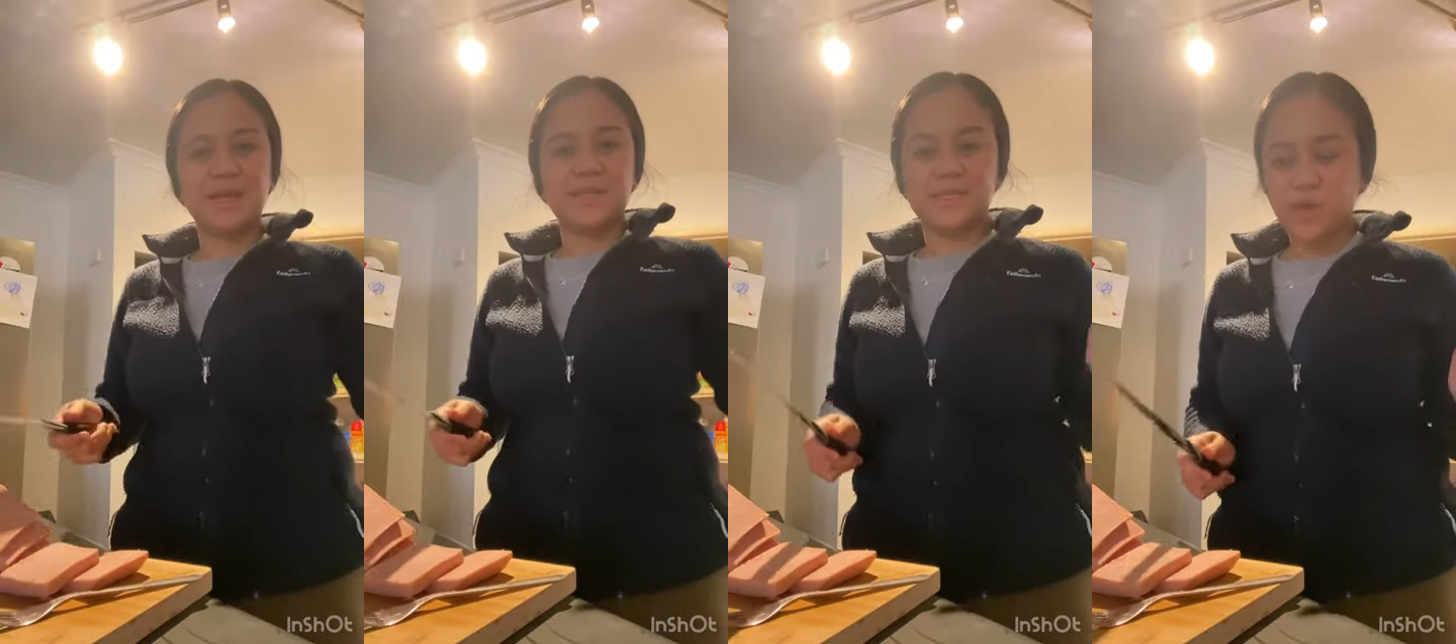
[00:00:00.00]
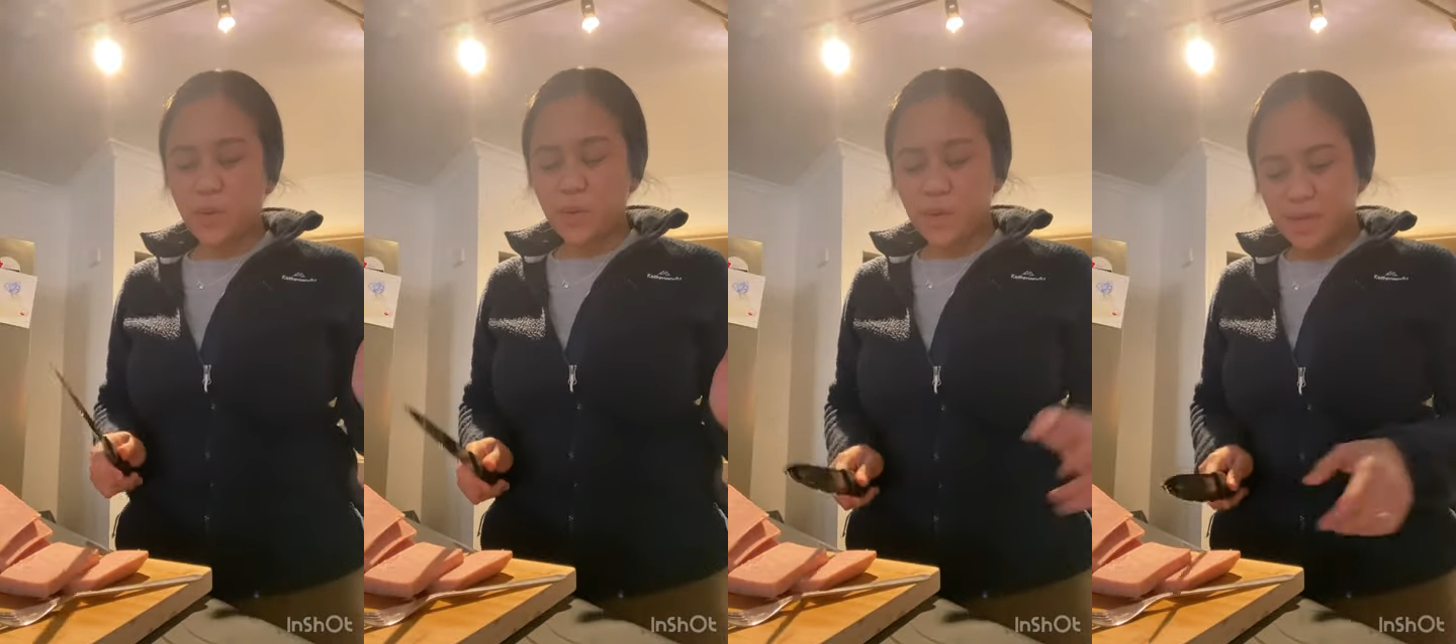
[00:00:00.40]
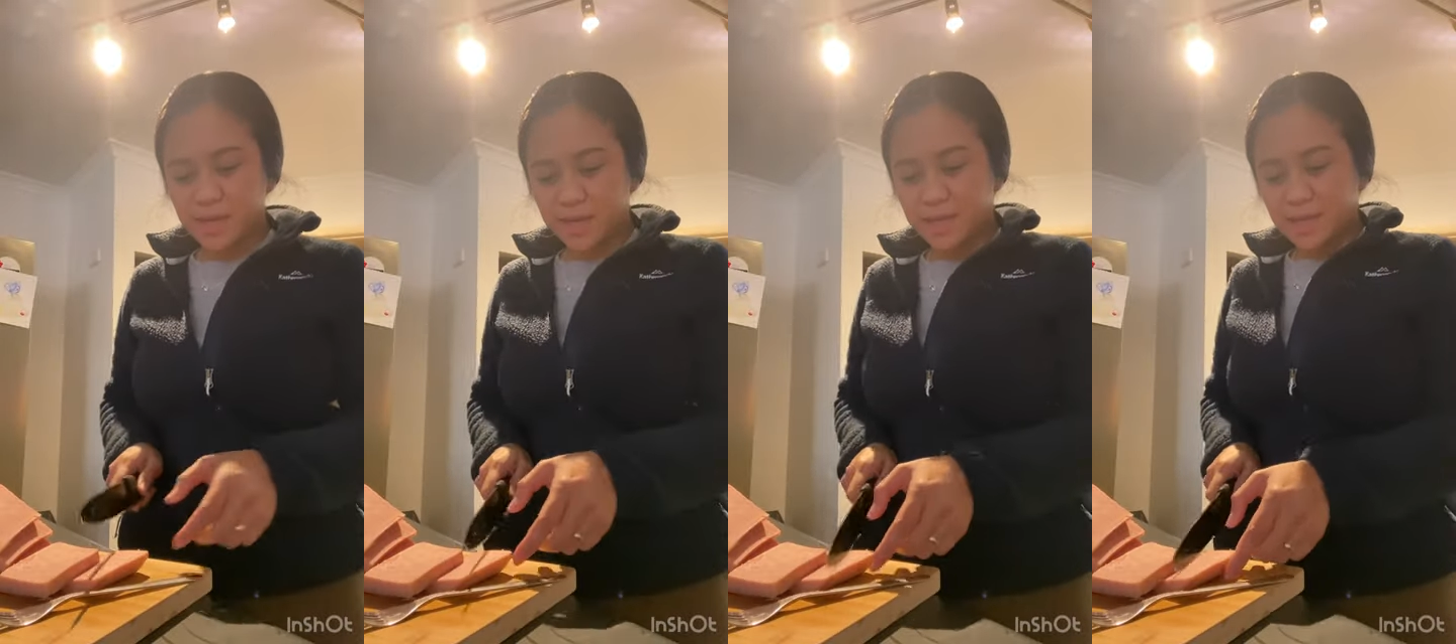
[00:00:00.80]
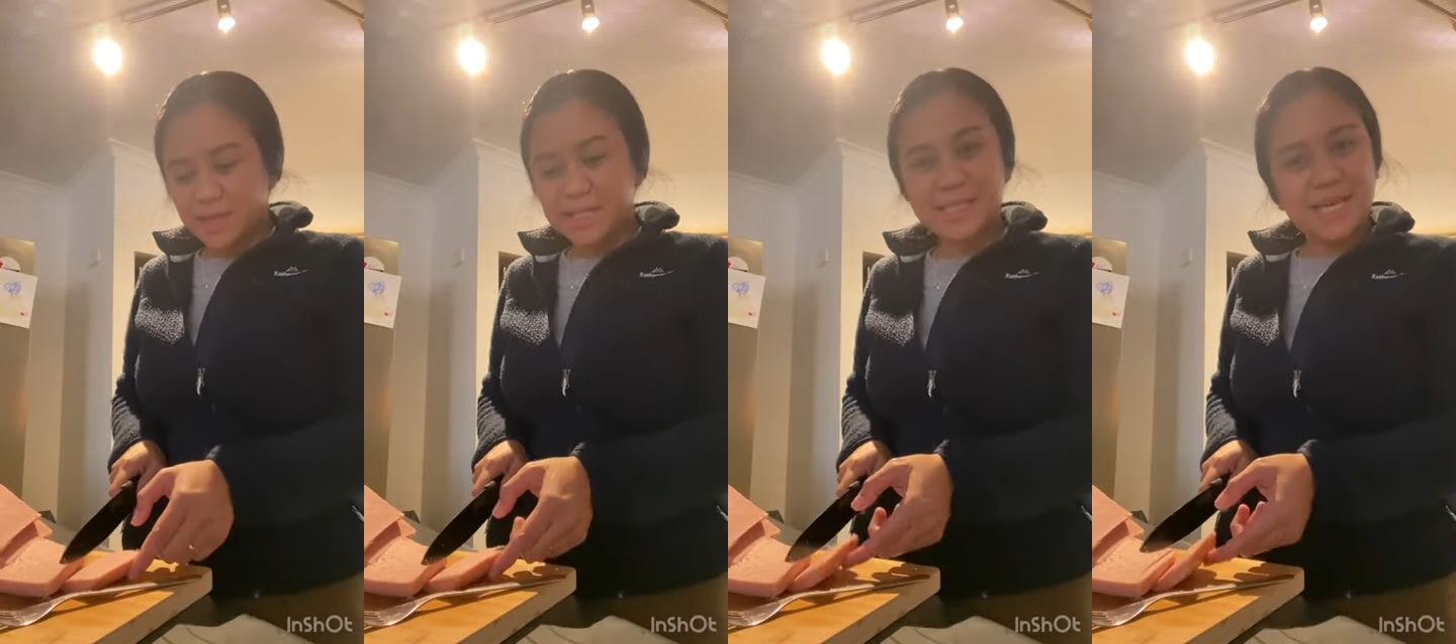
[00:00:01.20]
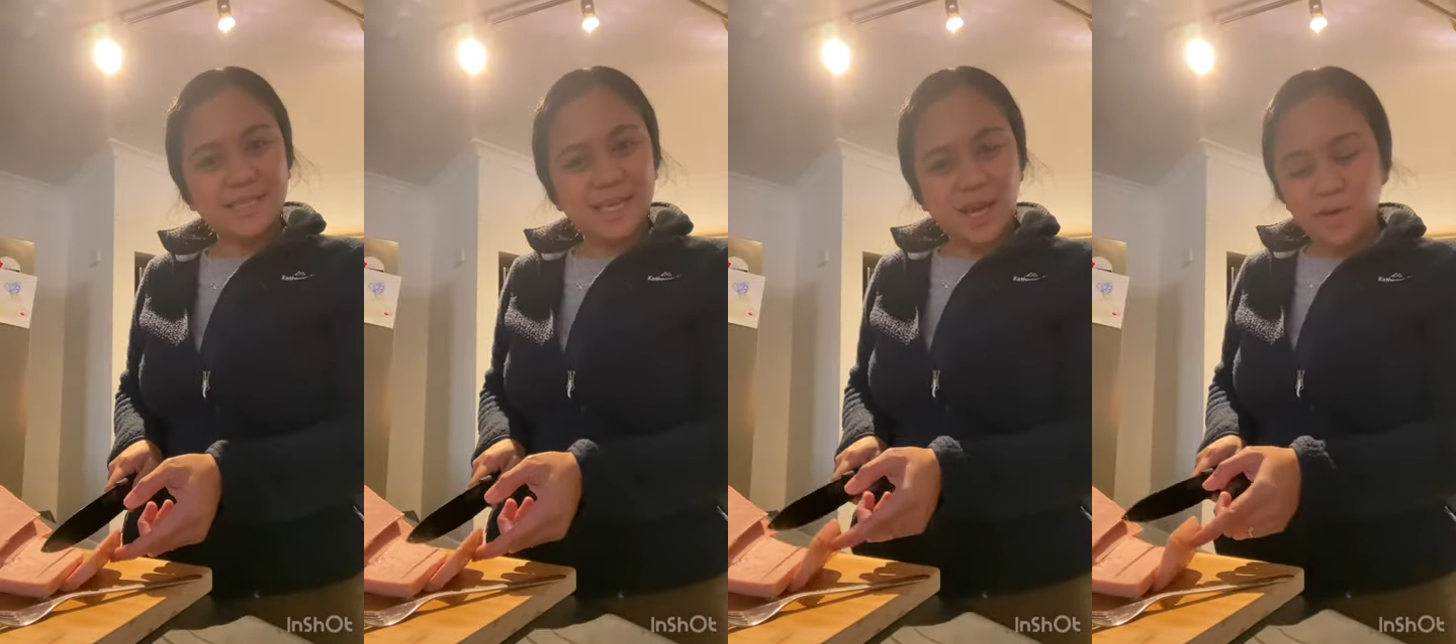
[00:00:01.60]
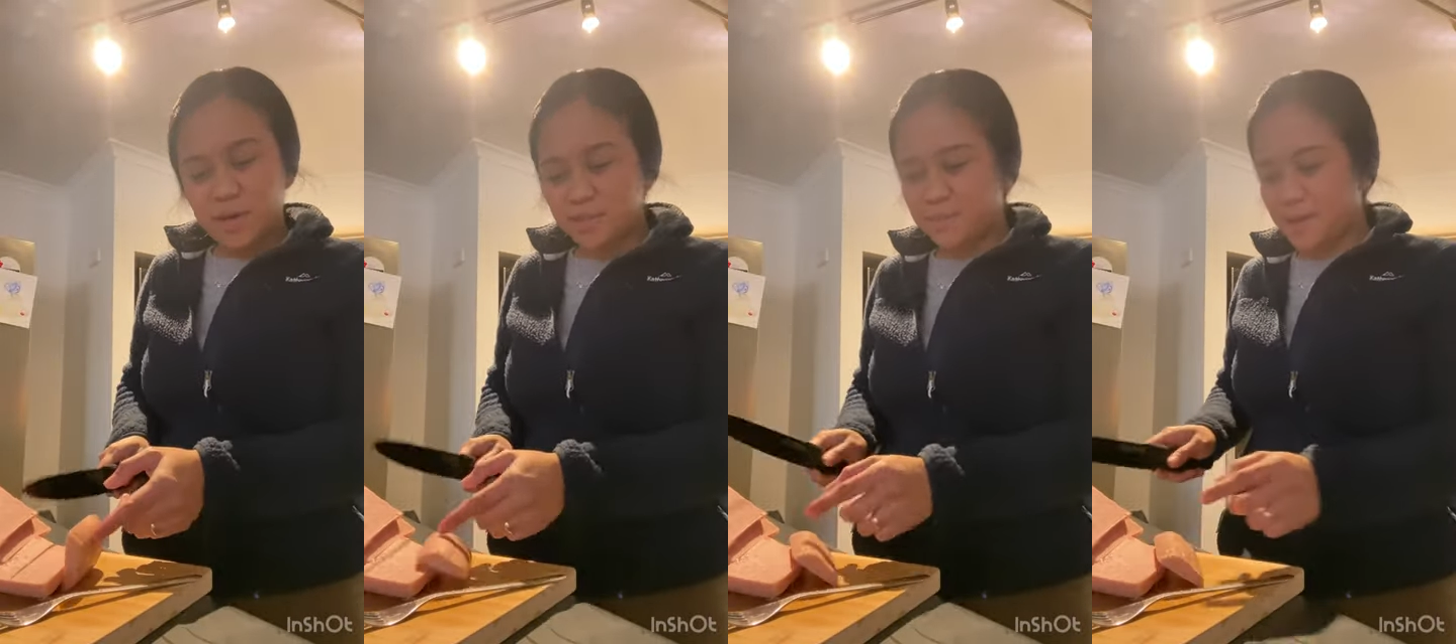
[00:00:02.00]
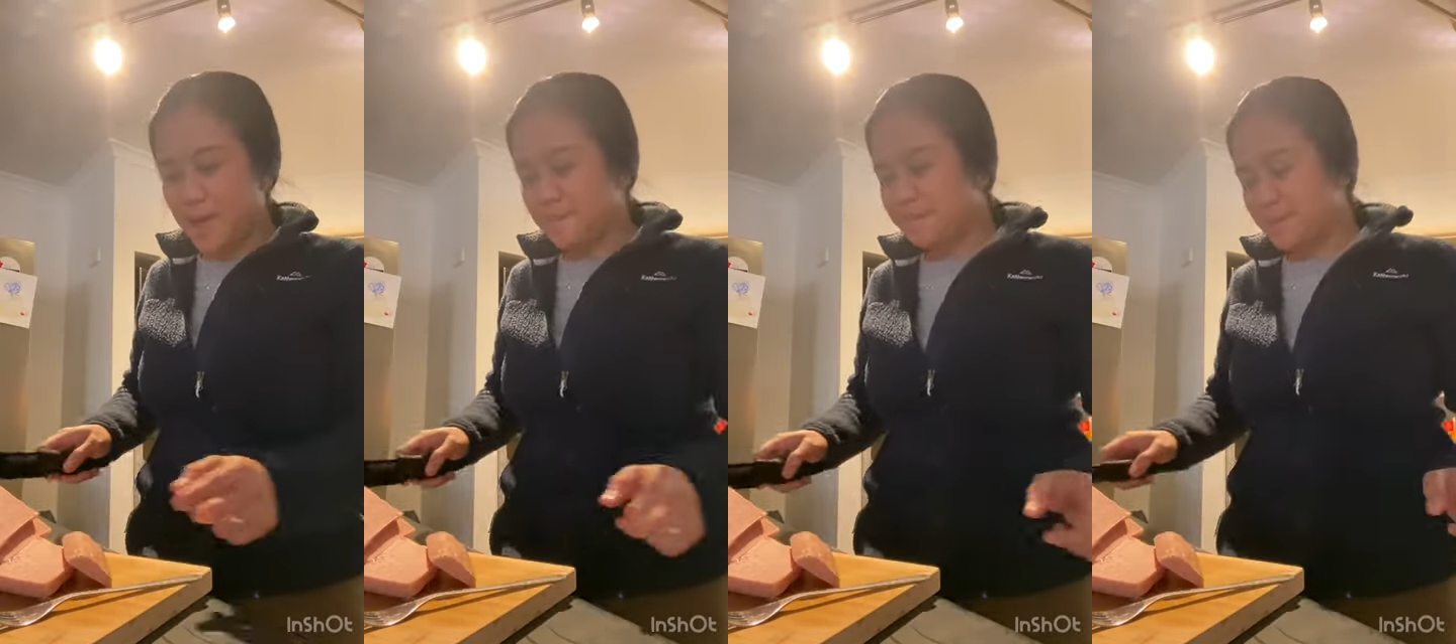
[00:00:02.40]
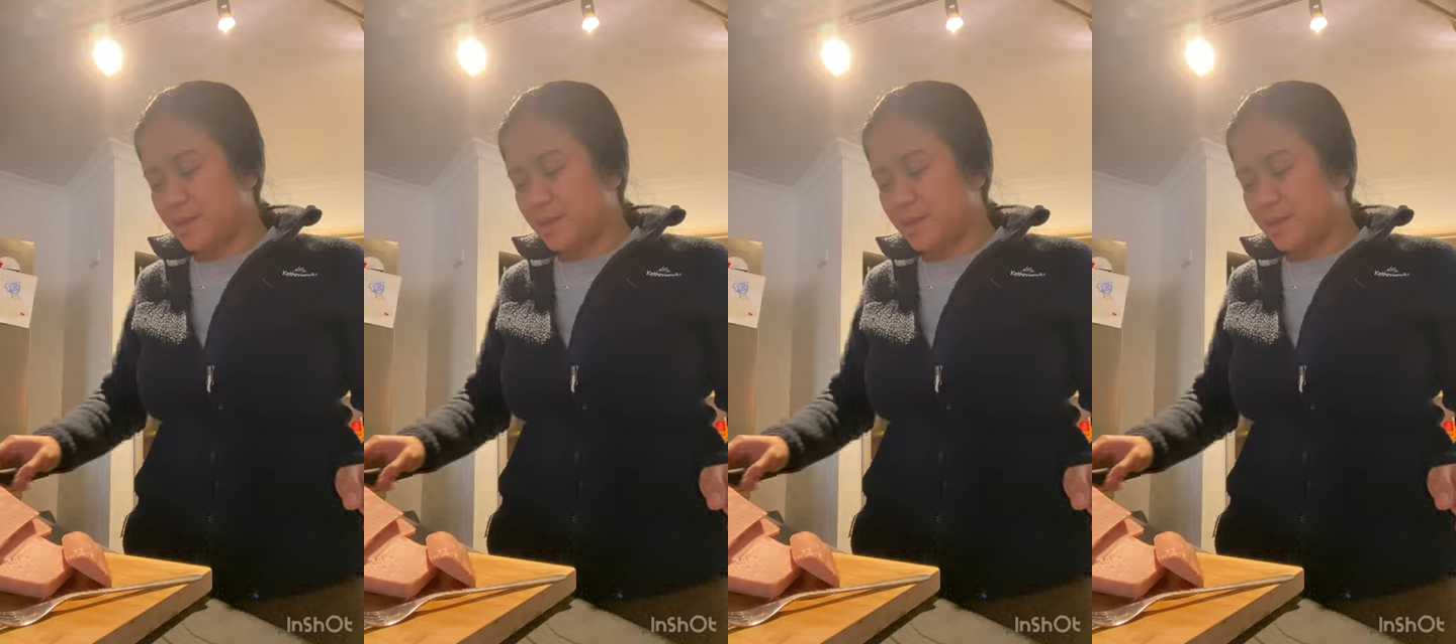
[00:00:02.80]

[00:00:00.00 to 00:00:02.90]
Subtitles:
So, na-slice na ako ang spam.